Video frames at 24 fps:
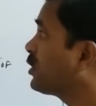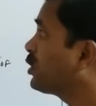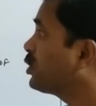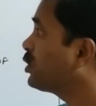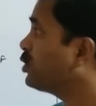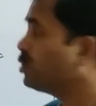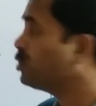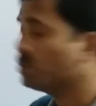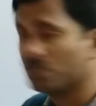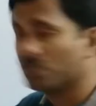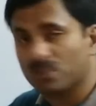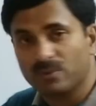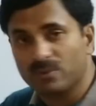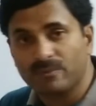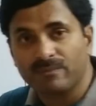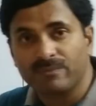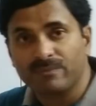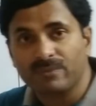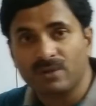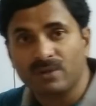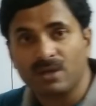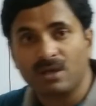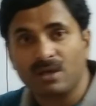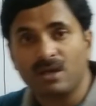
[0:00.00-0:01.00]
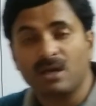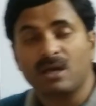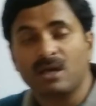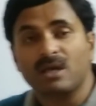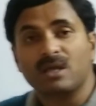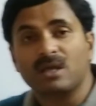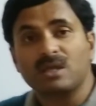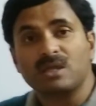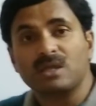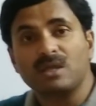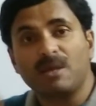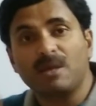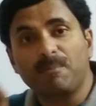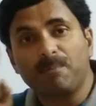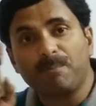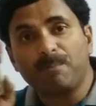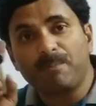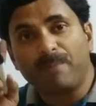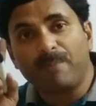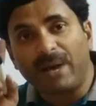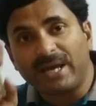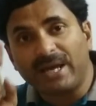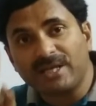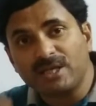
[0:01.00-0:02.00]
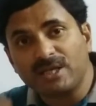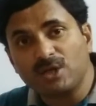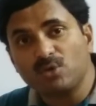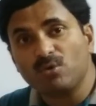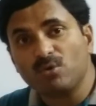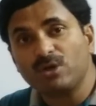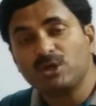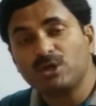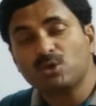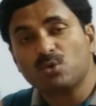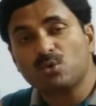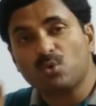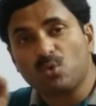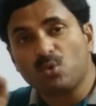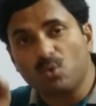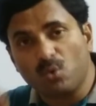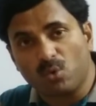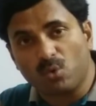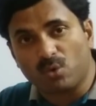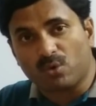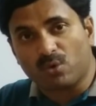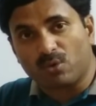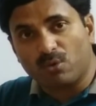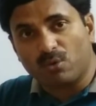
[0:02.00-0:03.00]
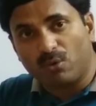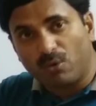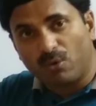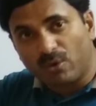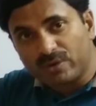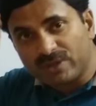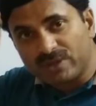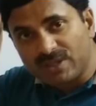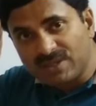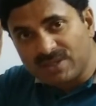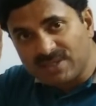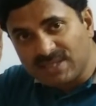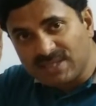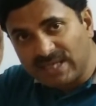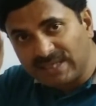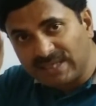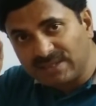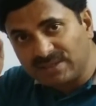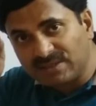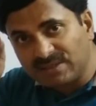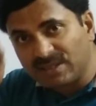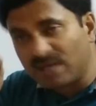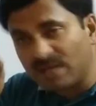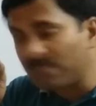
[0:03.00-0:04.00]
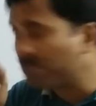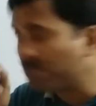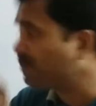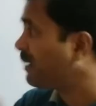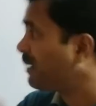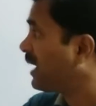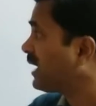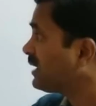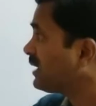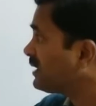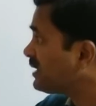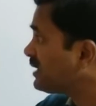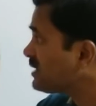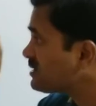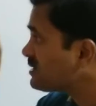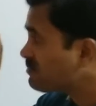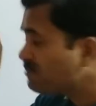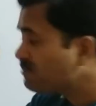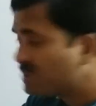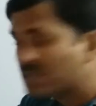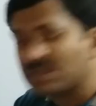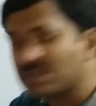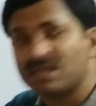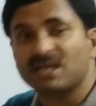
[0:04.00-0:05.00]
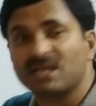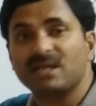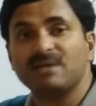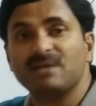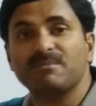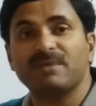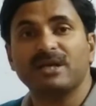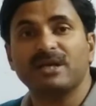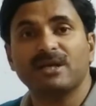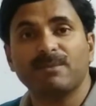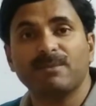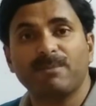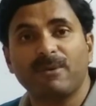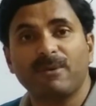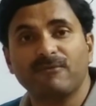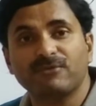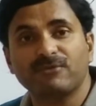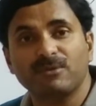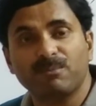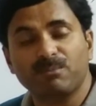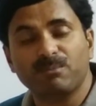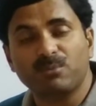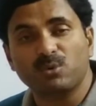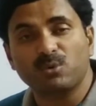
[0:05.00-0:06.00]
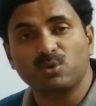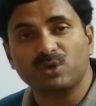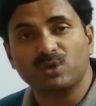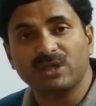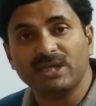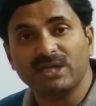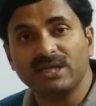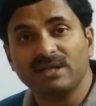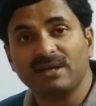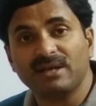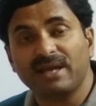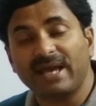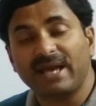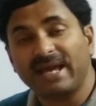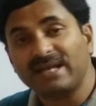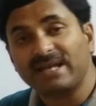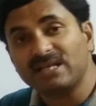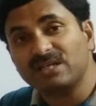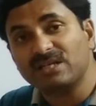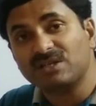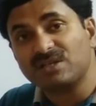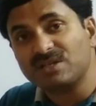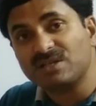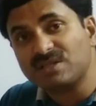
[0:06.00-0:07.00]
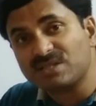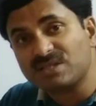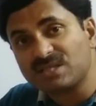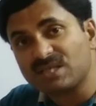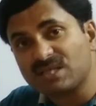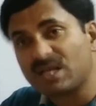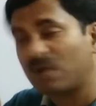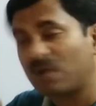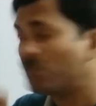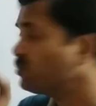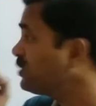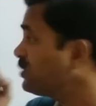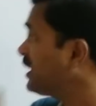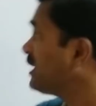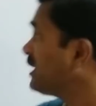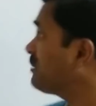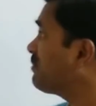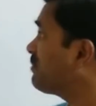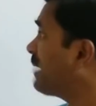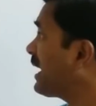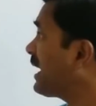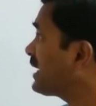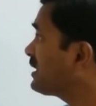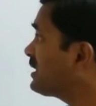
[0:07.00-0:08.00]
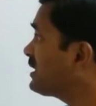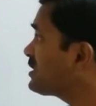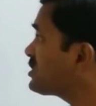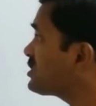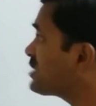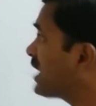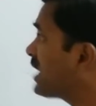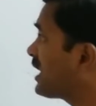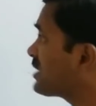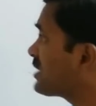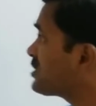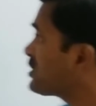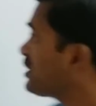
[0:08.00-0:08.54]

No. The pyrenoid core or the center part is basically made up of the protein and it is surrounded by the starch.